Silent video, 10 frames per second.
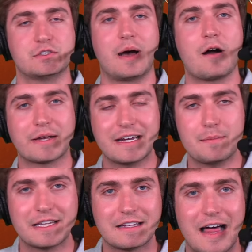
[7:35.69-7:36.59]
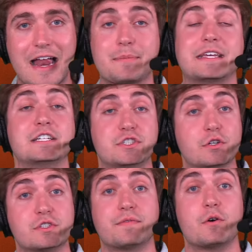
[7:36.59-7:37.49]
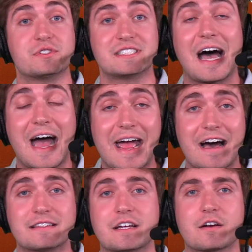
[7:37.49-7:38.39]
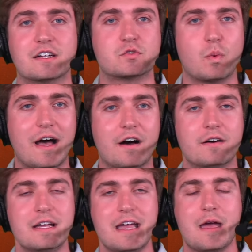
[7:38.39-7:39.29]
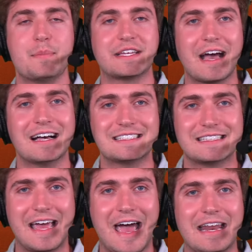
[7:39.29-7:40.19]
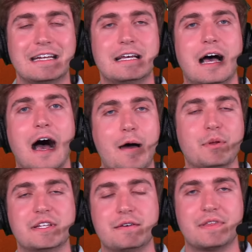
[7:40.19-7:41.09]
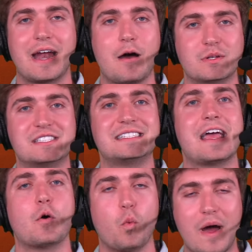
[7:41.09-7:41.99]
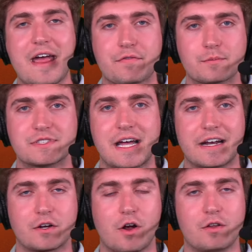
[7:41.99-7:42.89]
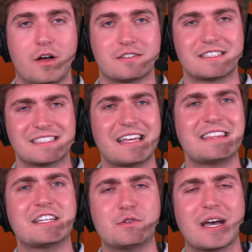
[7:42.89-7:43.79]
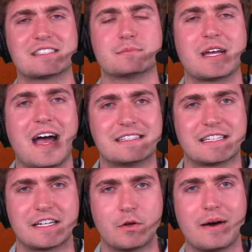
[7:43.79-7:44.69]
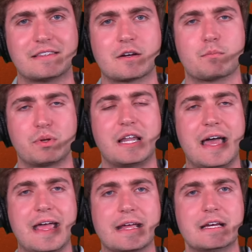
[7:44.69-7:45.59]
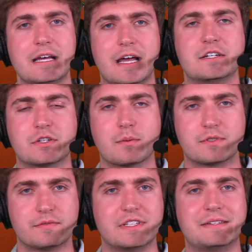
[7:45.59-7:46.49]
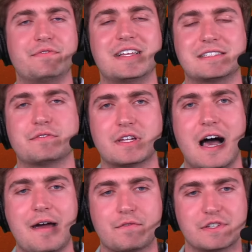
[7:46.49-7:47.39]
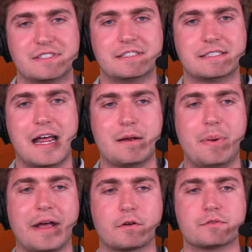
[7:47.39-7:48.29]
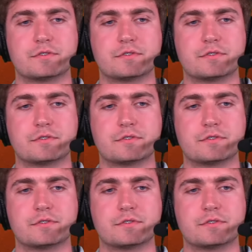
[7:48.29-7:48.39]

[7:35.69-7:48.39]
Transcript: So I'll get him in the lineup, get Joseph Osai out there as well. And because of that, I believe that I would stay away from signing Carl Lawson, because I think you got some guys that can go out there and play in terms of the defensive line for the Cincinnati Bengals.